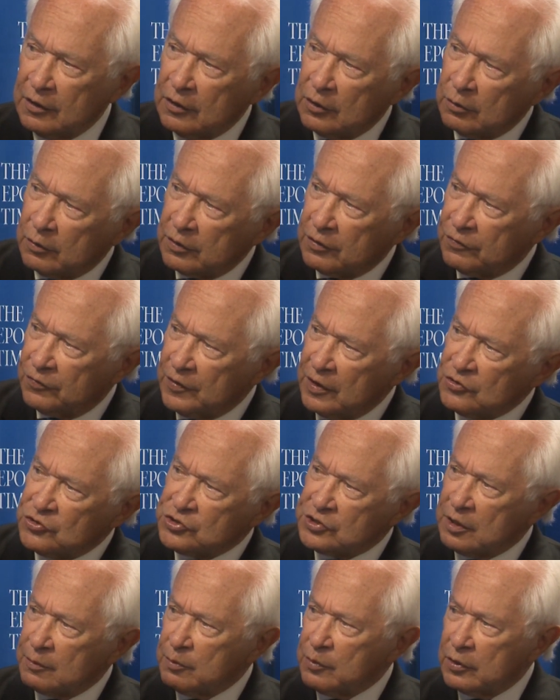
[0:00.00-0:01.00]
with the French
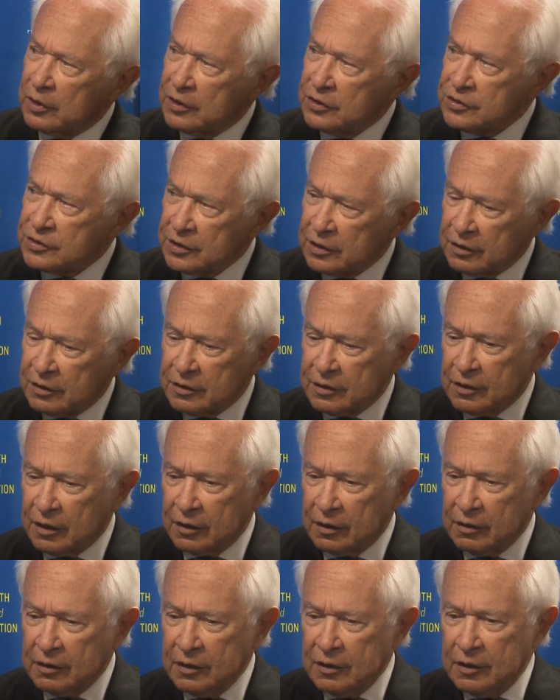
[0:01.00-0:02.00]
submarines, and
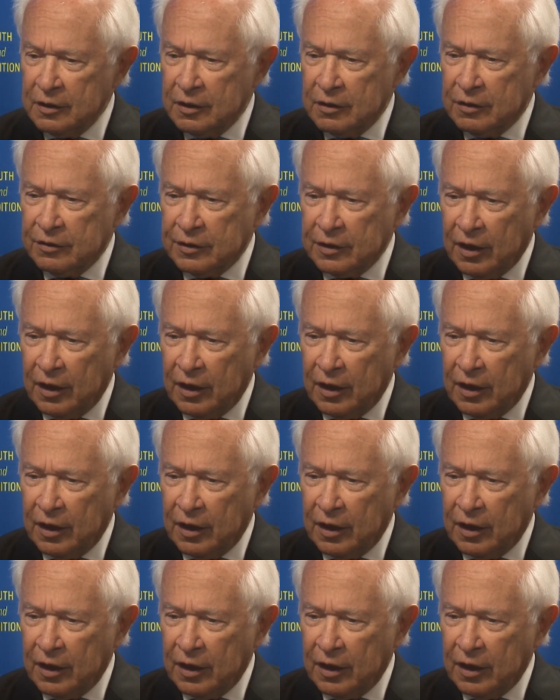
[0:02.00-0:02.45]
the